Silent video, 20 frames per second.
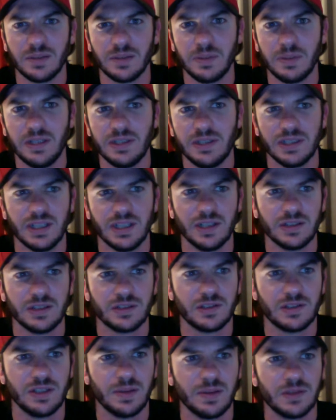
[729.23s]
PCL
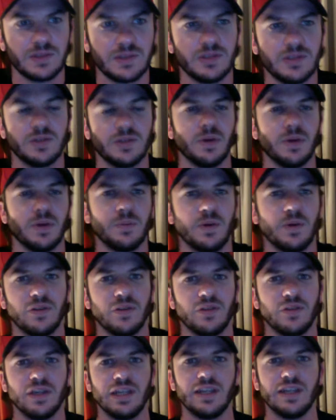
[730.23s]
strain. I'm not sure what part
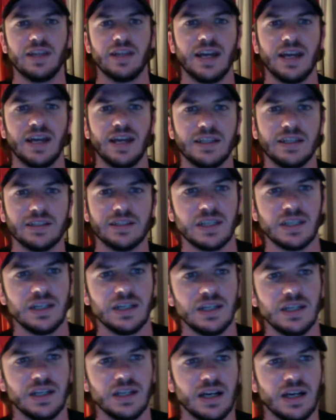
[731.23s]
of the knee that is,
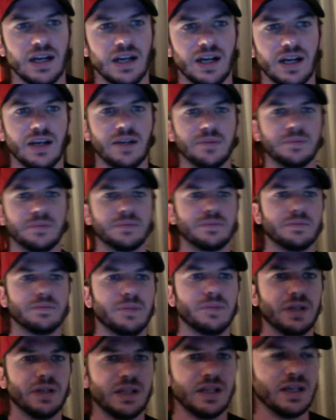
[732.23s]

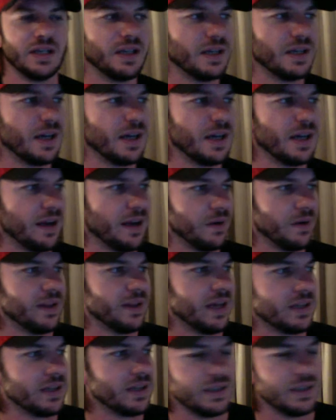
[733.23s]
but I read
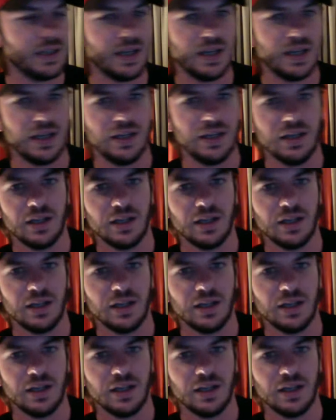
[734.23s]
that today.